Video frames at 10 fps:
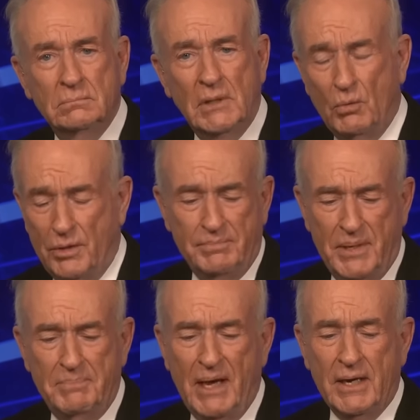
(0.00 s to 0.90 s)
I wouldn't
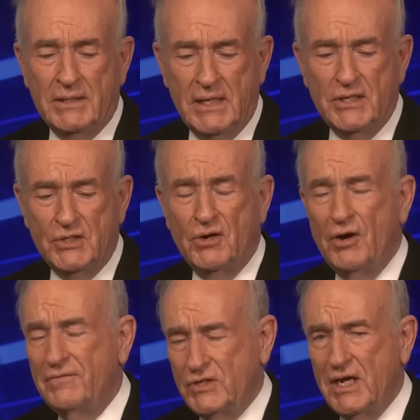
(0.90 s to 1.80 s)
be paying attention to
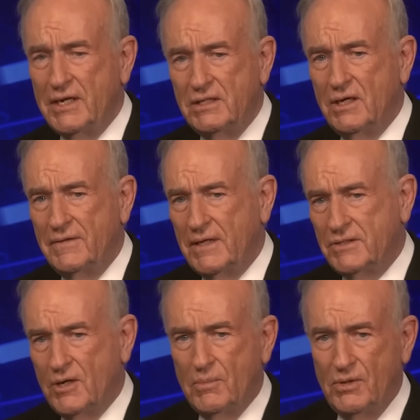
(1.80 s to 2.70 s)
her if she hadn't done that
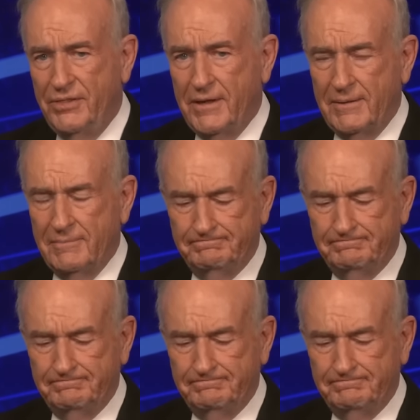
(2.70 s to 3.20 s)
terrible thing.